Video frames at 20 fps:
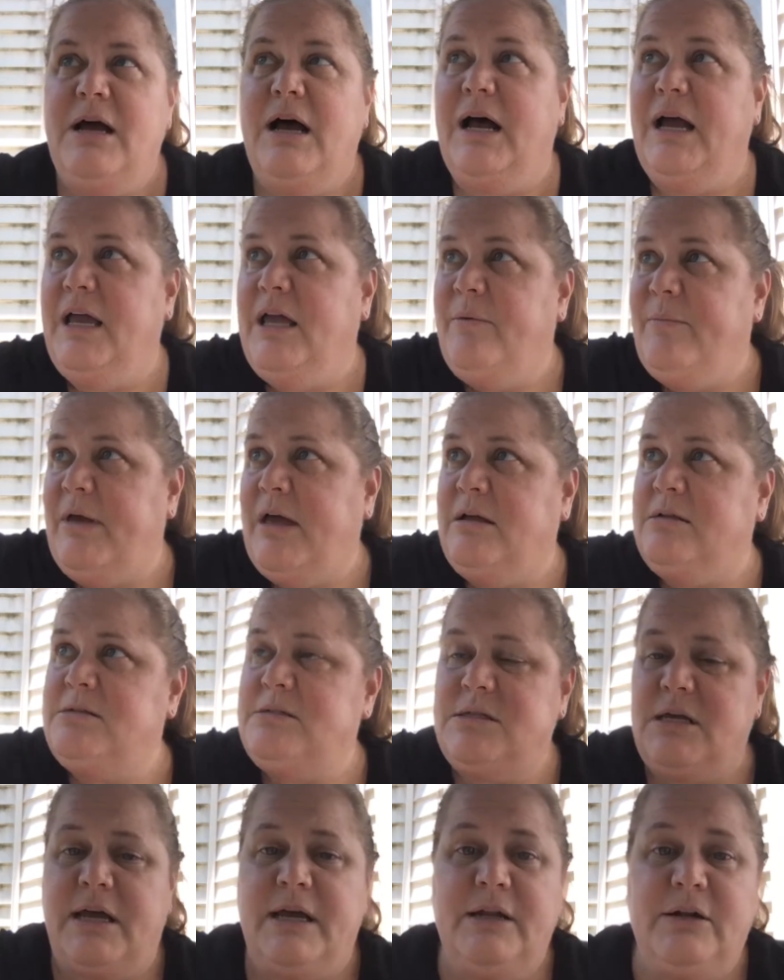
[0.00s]
I am
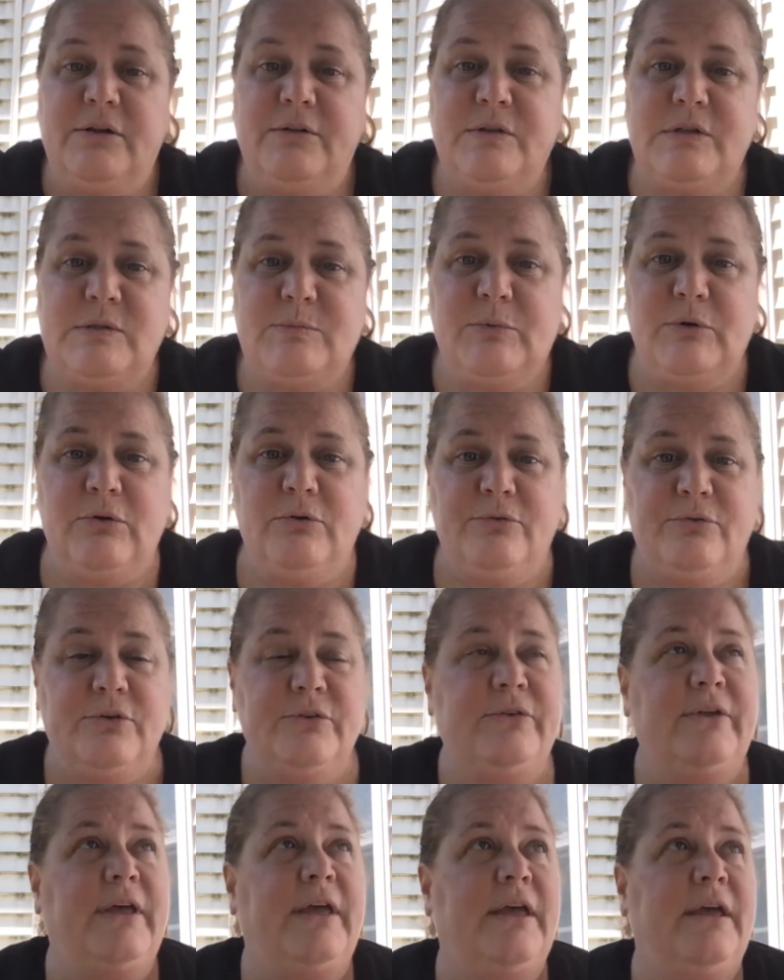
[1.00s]
outside on this beautiful
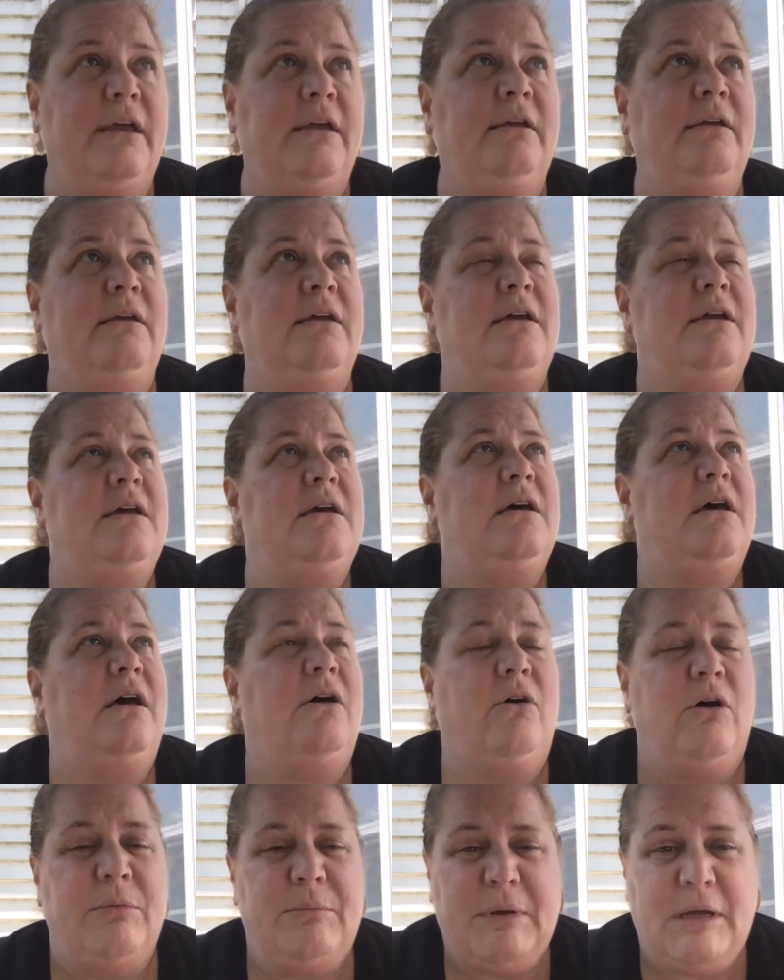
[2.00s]
day
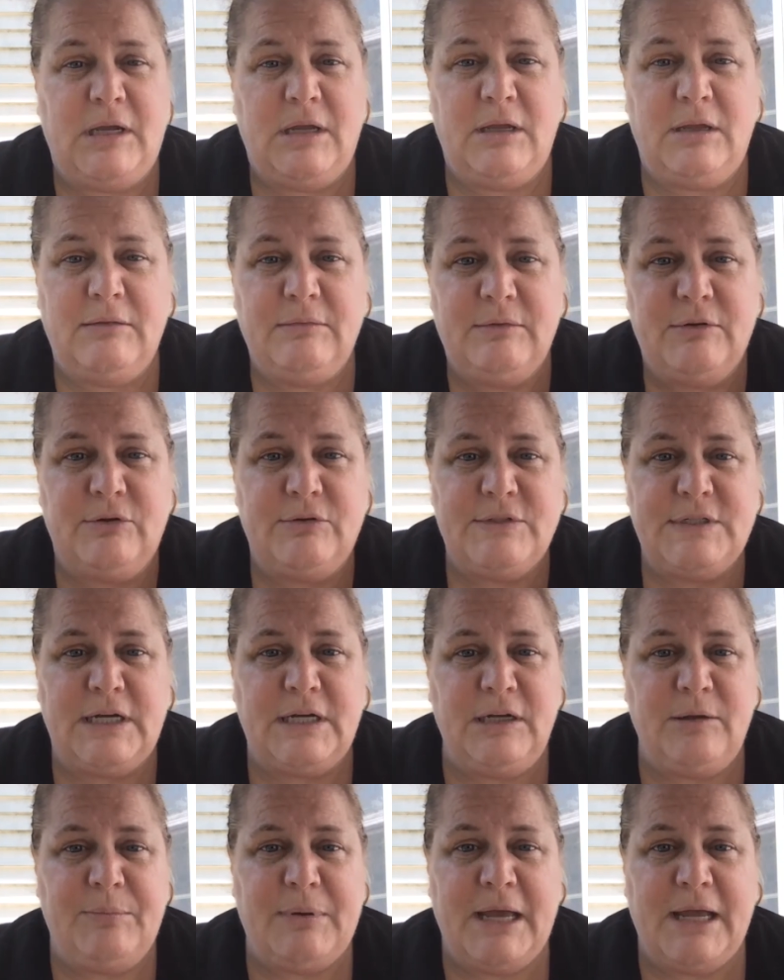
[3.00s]
on my little
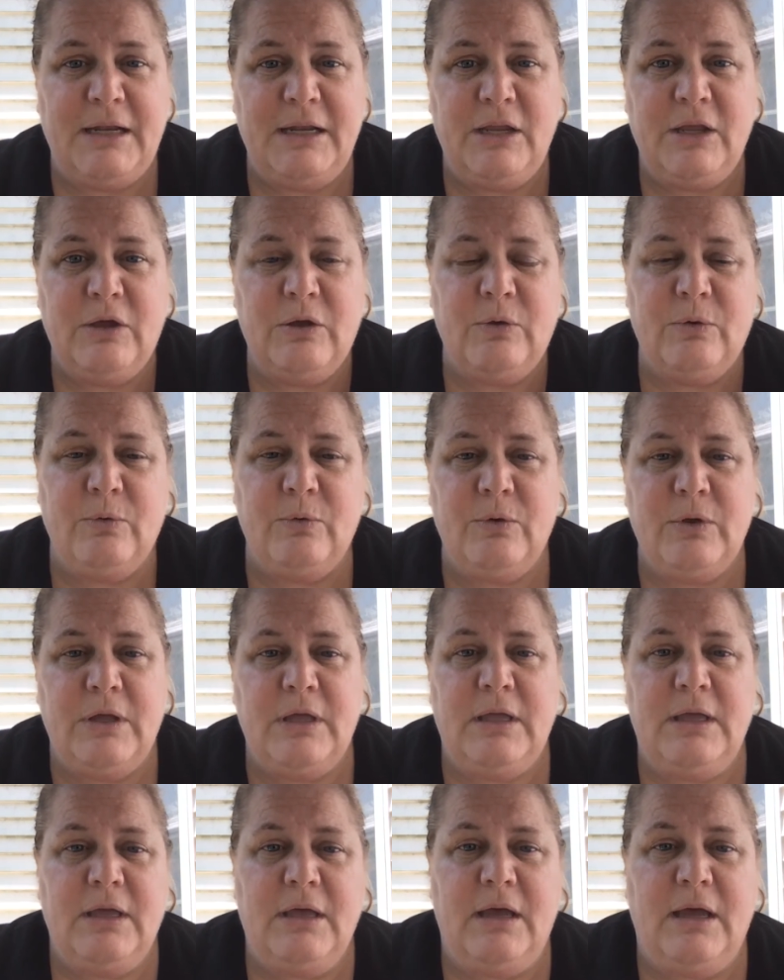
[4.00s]
tiny patio
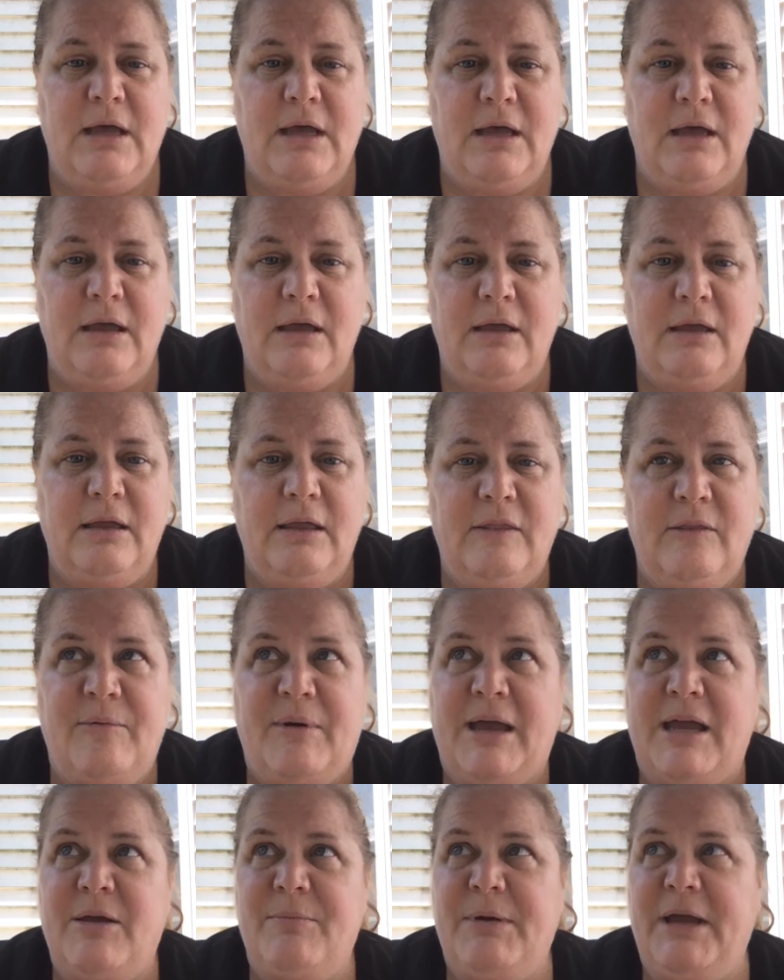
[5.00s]
in the
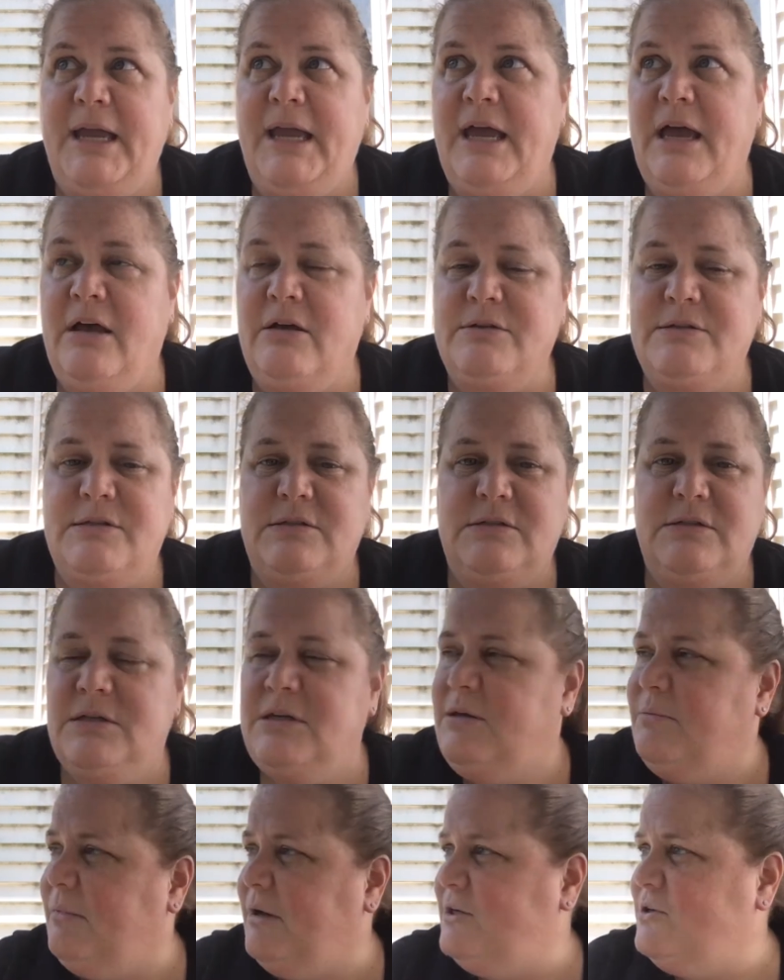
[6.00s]
back of my house.
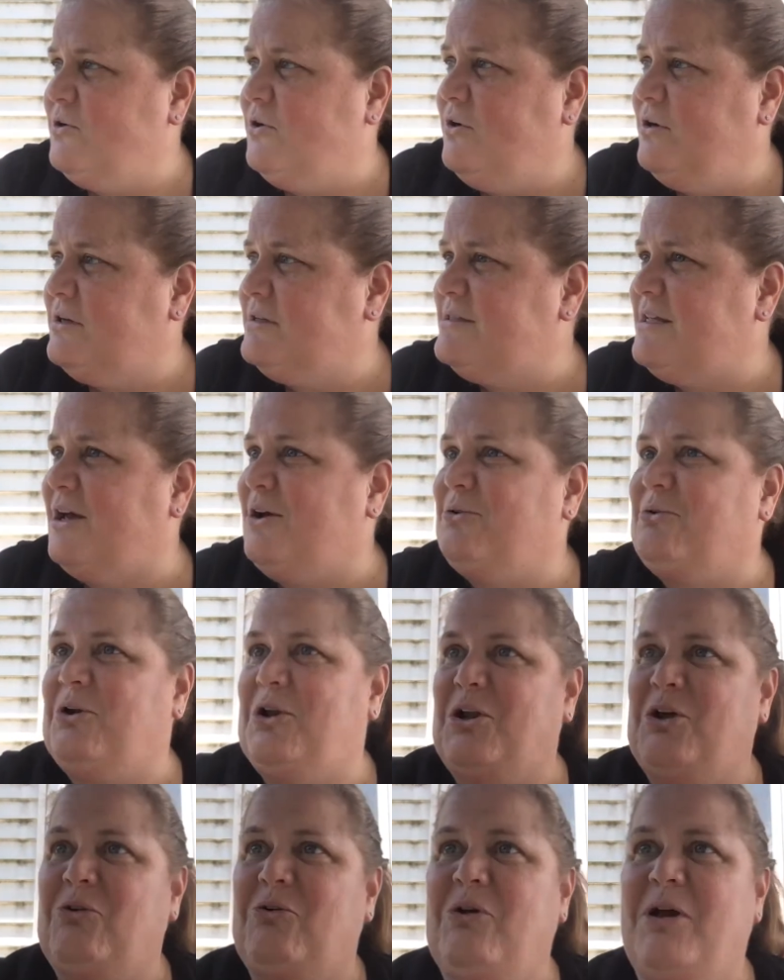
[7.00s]
My dog is out
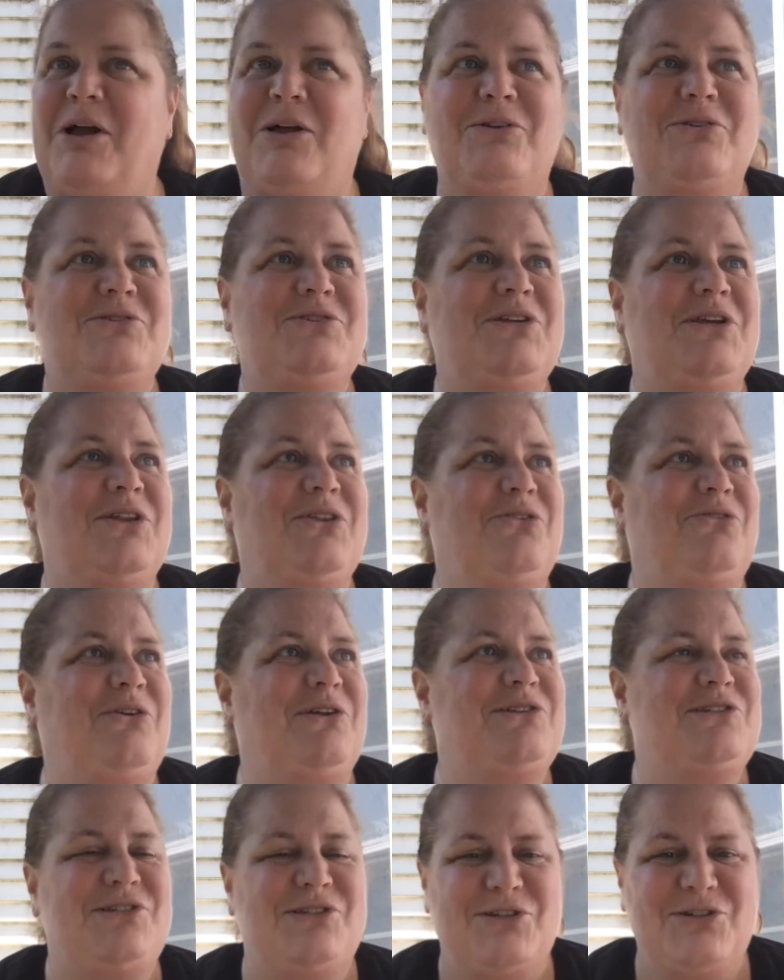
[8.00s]
running around in the
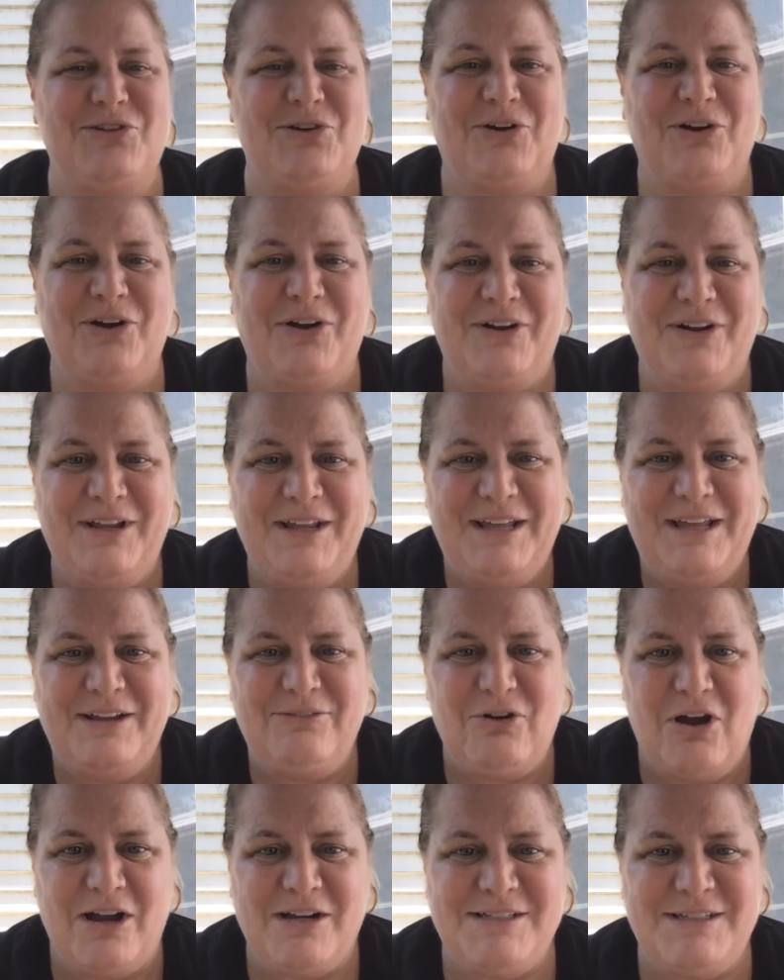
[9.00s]
fenced in yard,
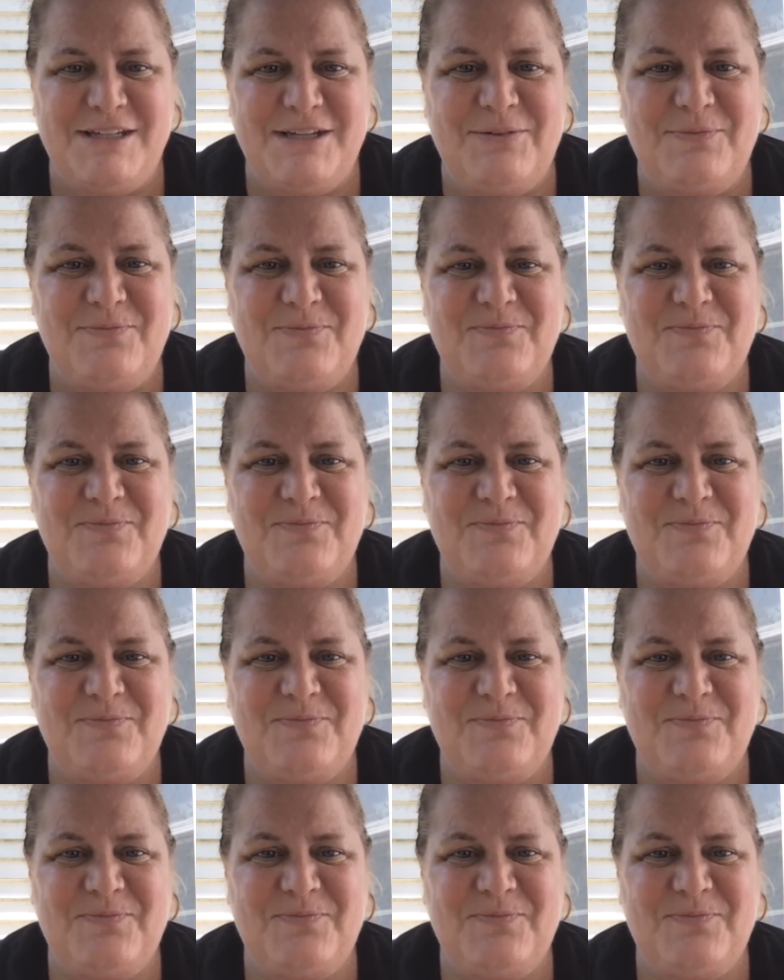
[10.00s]
Roxy.